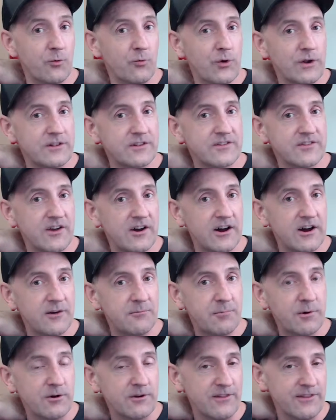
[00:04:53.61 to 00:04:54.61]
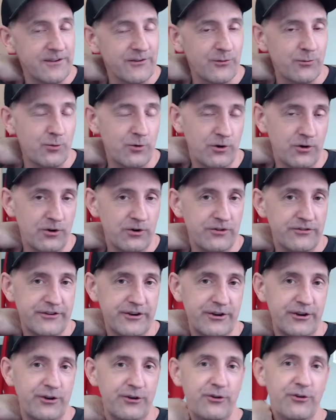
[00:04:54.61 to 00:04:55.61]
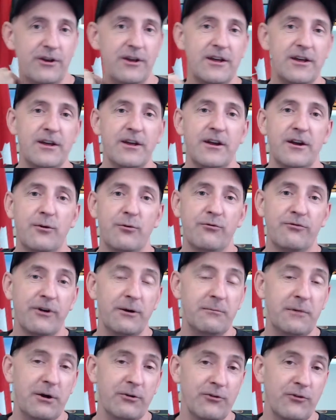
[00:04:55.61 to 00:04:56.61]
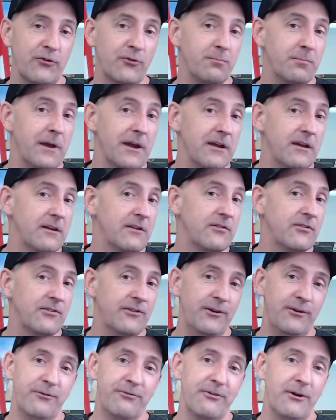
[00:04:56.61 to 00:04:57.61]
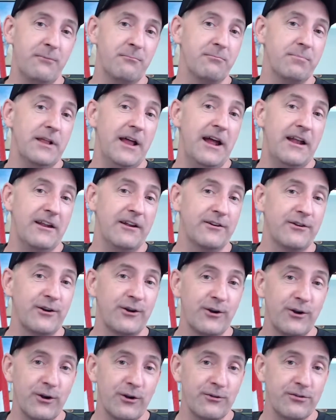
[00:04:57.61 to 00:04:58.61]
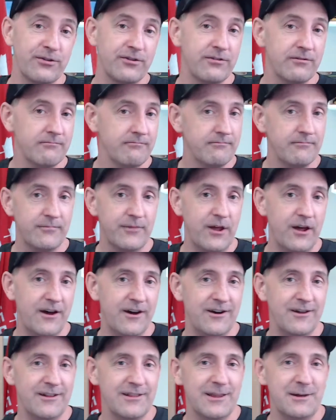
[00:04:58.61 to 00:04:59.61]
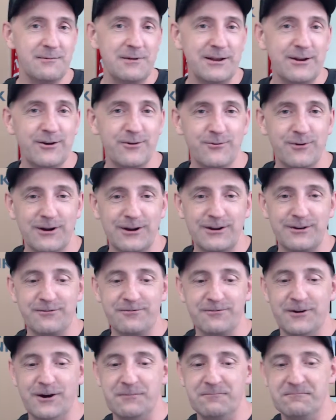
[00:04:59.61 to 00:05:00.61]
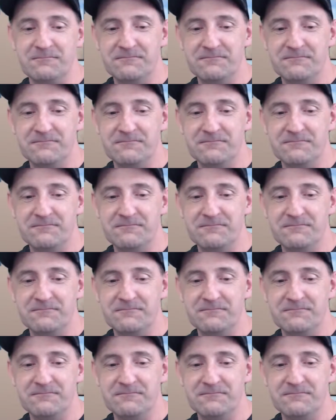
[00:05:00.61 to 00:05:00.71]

What uh, part of this world are you from? Outer space? Are you from planet Earth? Uh, let me know where you're from.